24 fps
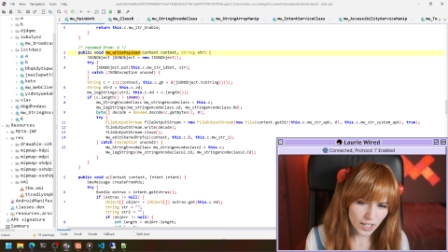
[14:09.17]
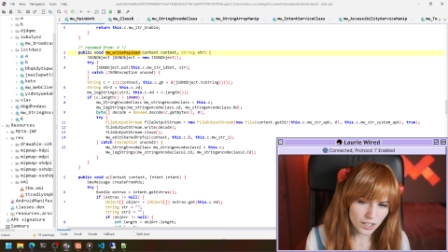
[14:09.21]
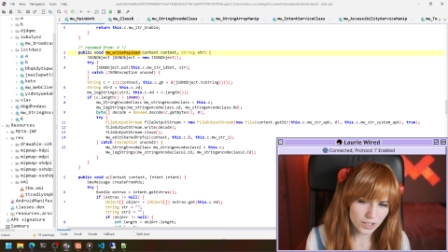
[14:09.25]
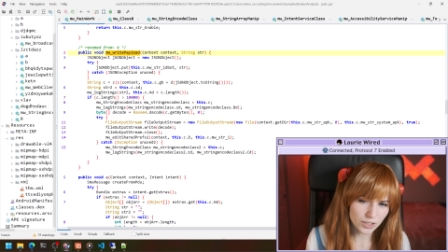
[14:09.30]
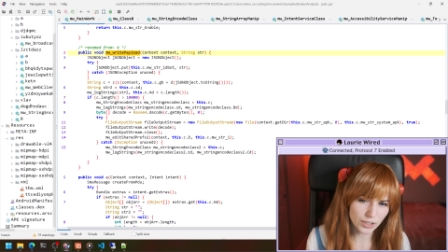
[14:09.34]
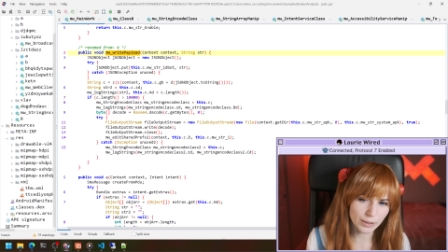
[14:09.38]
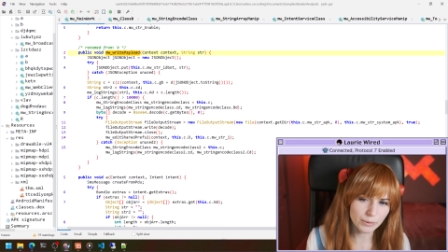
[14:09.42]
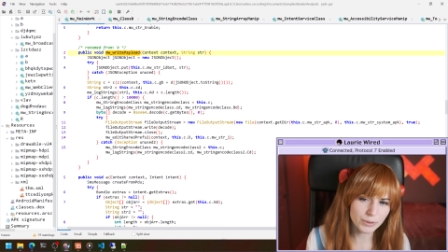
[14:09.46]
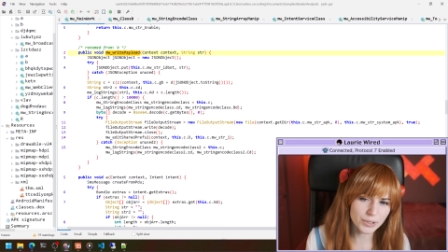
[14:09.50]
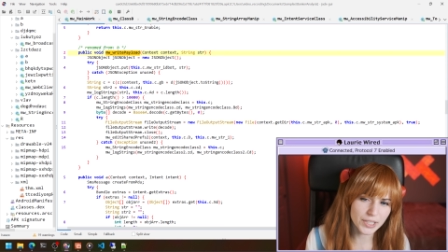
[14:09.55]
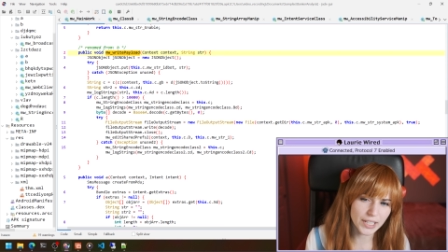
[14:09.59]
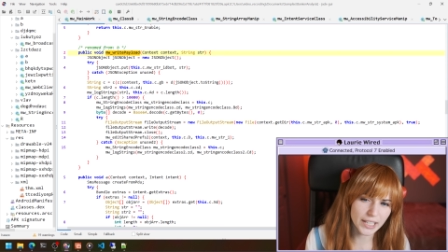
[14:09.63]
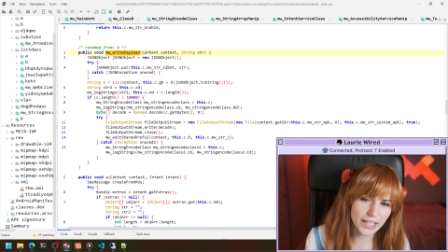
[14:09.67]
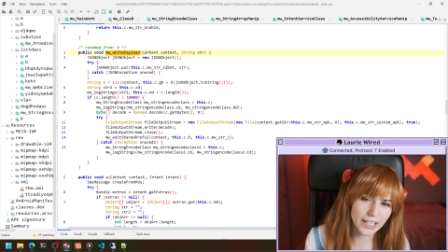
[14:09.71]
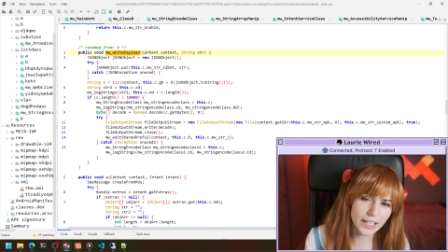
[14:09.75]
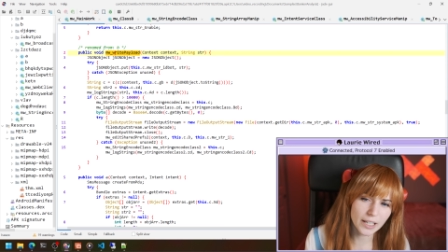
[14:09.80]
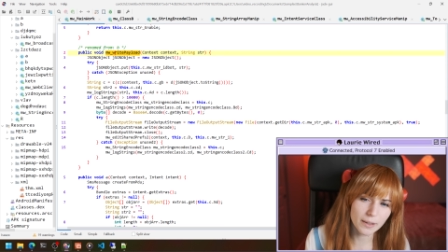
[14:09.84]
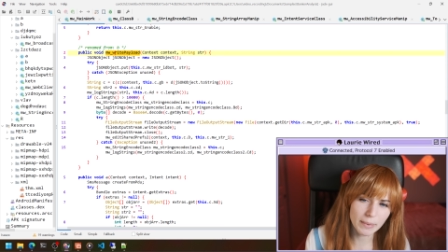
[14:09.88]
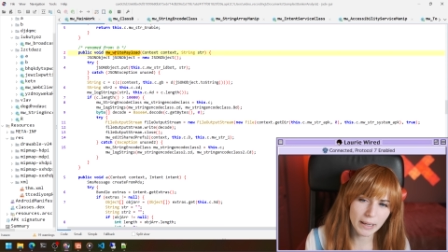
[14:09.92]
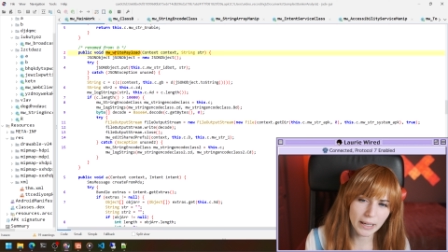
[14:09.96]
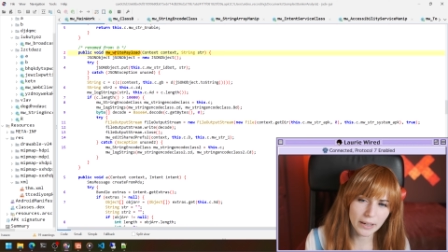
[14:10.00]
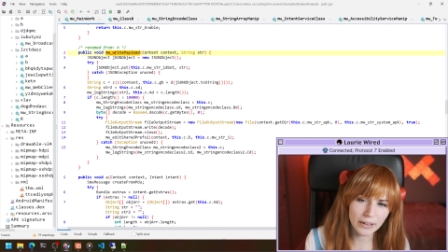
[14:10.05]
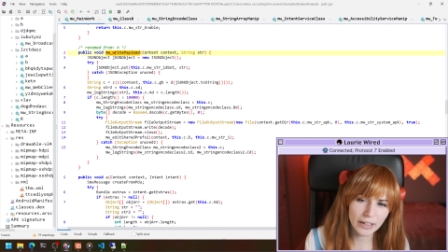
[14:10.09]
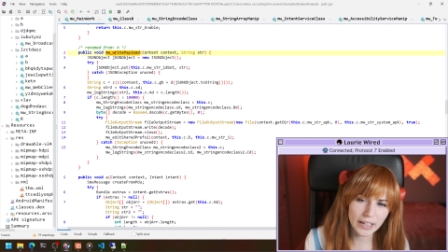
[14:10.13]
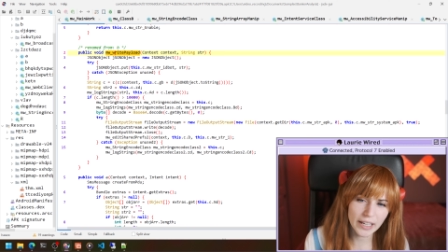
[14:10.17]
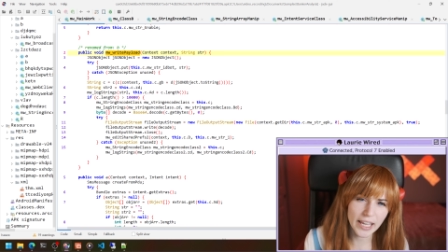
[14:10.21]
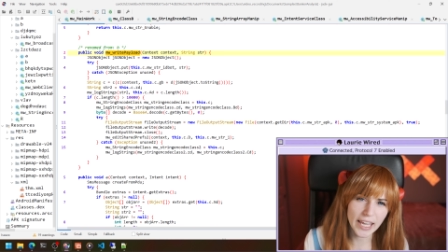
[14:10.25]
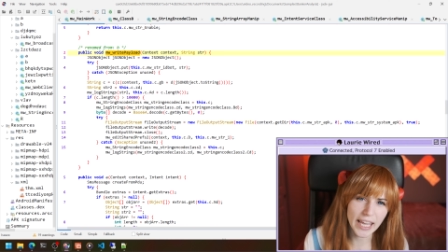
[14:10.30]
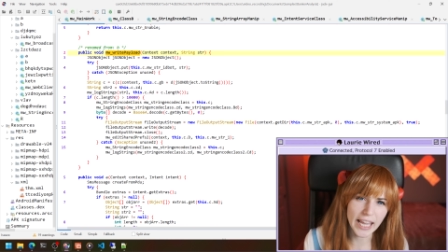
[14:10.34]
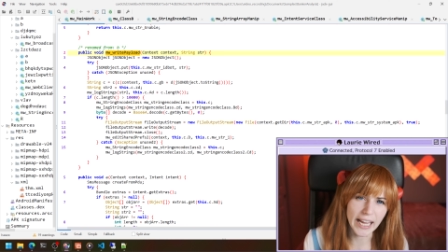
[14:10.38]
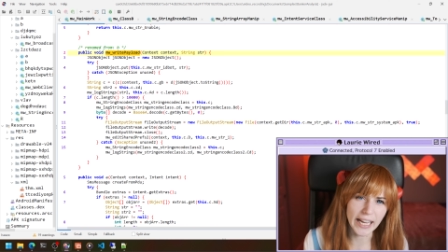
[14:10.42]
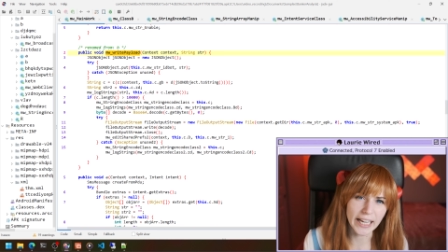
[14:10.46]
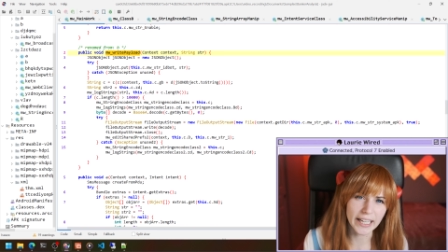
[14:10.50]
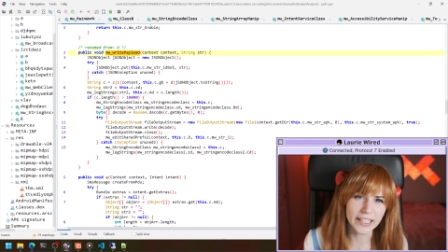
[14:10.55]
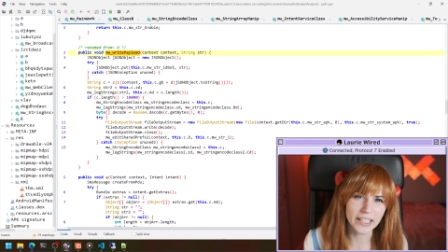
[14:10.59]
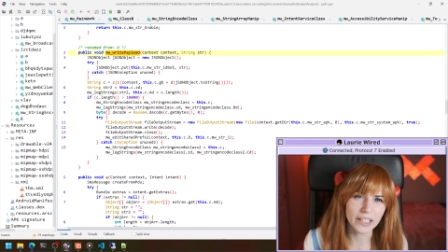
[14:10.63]
So I was thinking about it,
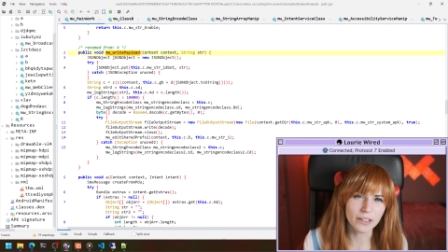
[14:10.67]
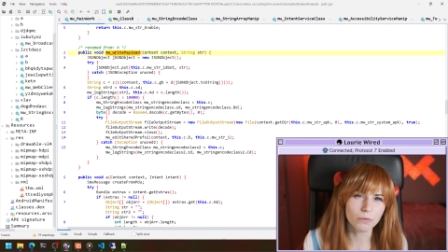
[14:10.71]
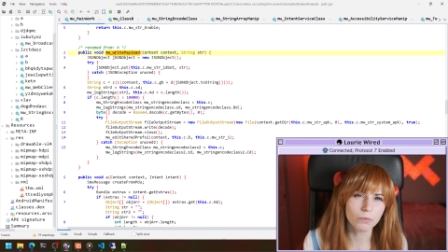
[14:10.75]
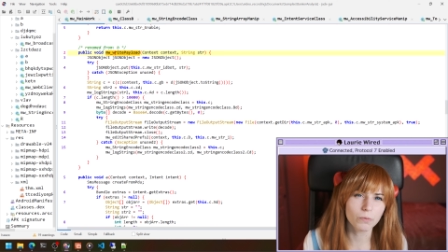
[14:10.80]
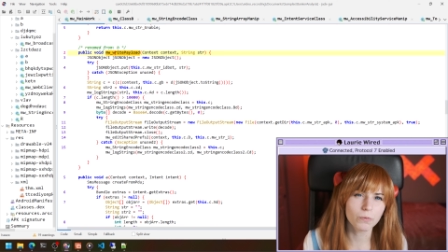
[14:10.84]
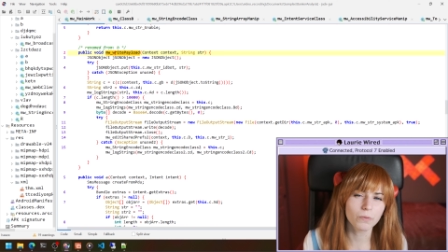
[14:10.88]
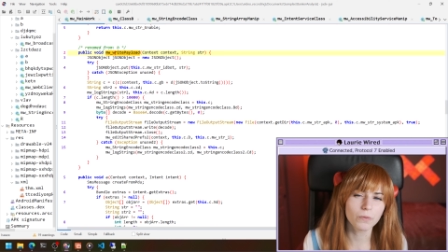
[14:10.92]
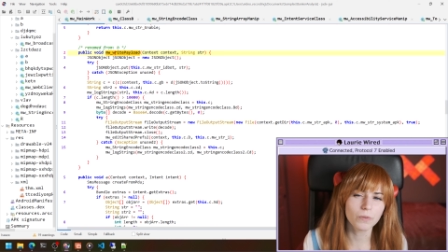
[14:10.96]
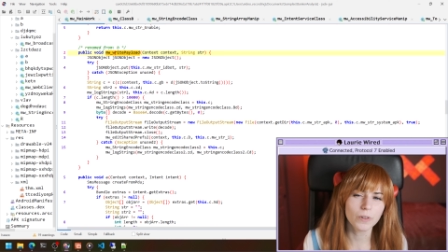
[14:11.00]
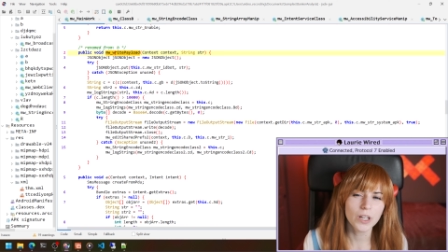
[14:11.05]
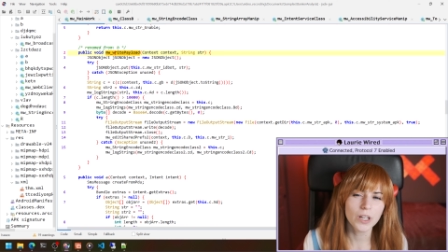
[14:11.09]
and if